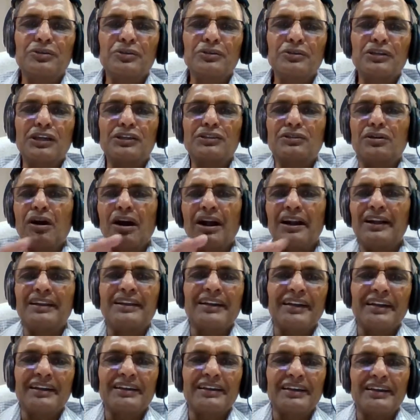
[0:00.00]
So that
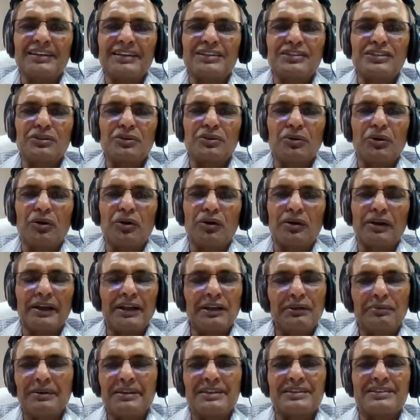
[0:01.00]
content has no
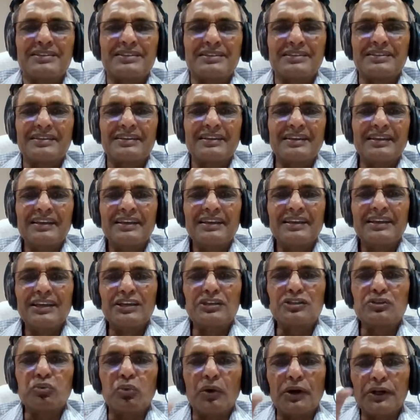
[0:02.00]
relevance.
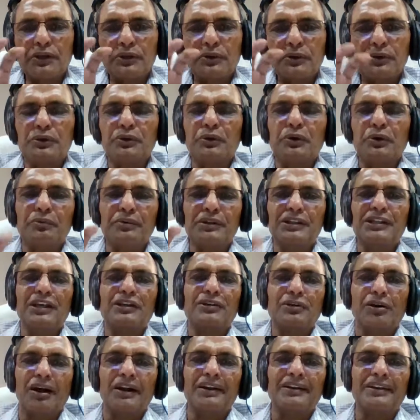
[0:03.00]
It's what you do with
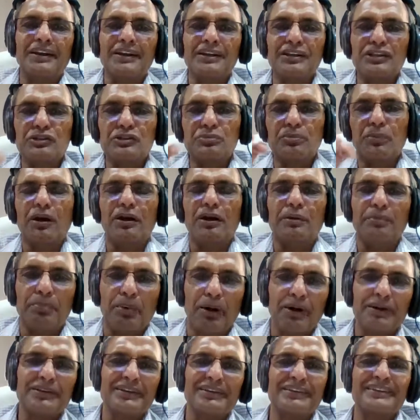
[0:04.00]
that content is more
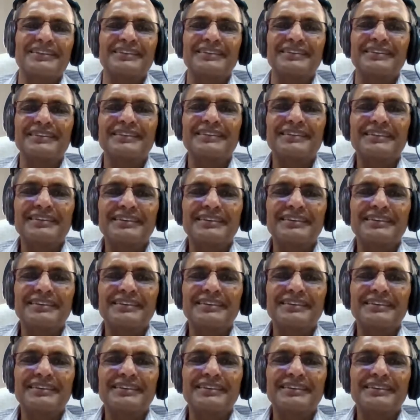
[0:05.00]
important.